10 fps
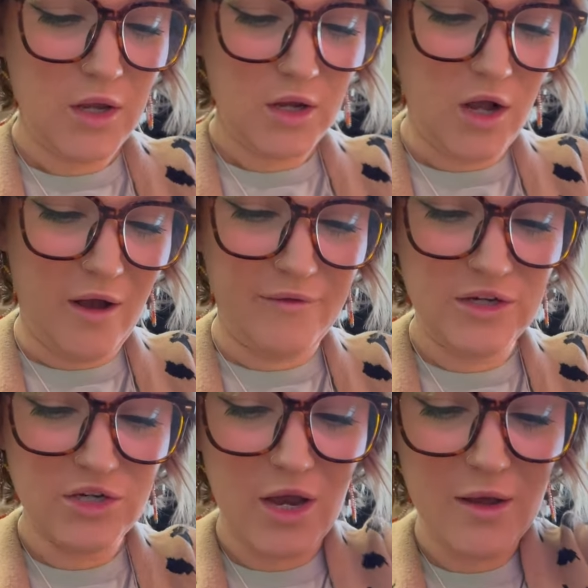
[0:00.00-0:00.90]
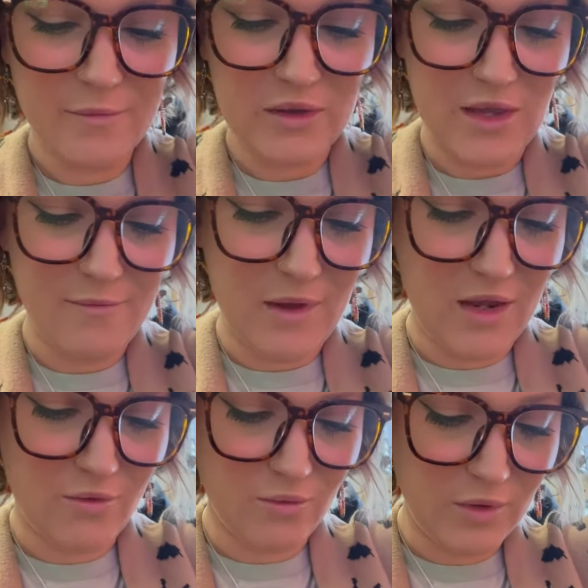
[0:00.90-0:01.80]
coffee shop, but they
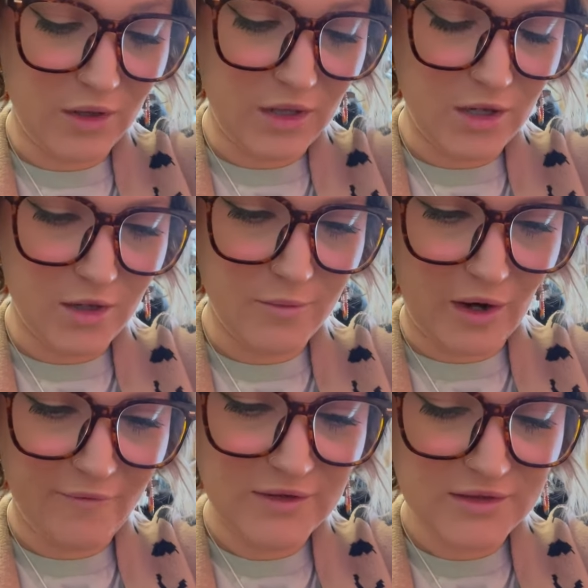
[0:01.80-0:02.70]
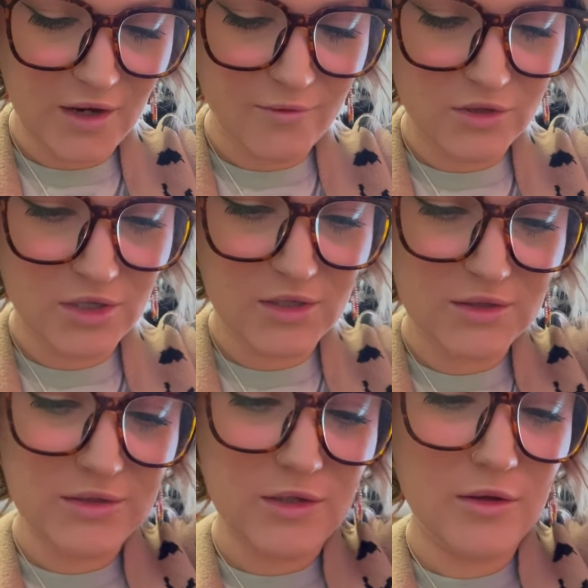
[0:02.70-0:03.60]
make really good breakfast
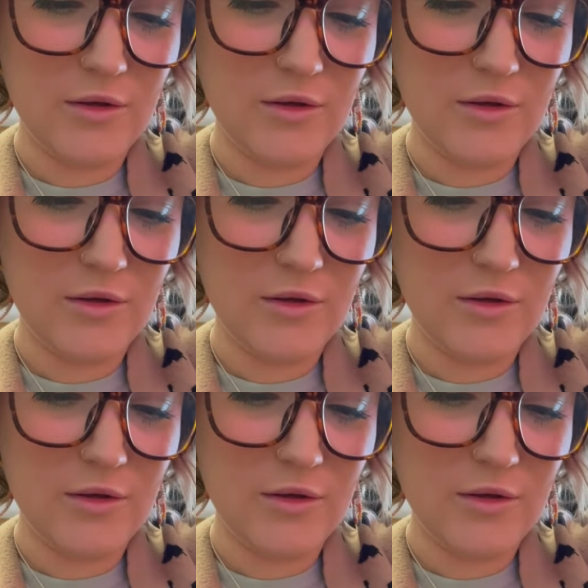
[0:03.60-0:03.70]
sandwiches.